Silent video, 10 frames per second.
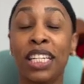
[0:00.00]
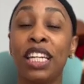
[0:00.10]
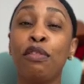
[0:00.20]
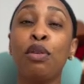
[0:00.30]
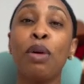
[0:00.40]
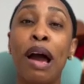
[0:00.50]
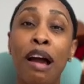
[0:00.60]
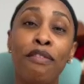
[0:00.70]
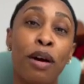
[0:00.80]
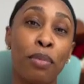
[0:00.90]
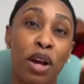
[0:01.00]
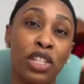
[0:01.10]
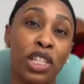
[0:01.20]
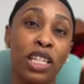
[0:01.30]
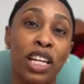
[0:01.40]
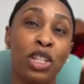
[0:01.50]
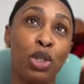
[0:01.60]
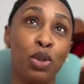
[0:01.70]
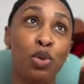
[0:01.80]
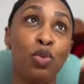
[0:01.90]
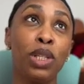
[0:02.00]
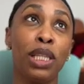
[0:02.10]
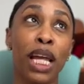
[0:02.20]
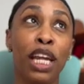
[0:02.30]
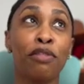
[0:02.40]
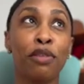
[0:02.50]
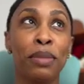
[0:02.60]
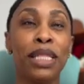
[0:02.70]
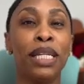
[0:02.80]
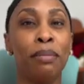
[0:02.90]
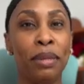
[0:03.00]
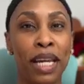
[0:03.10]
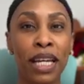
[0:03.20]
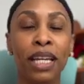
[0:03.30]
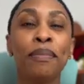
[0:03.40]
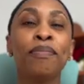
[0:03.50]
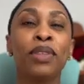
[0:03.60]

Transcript: And if you have a project that you would like for me to make,